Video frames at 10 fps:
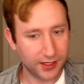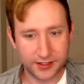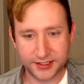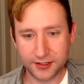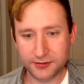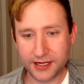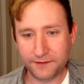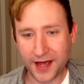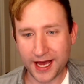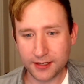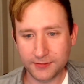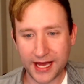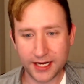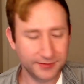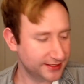So if
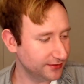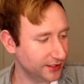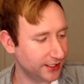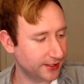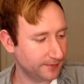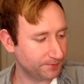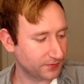Adam is still here,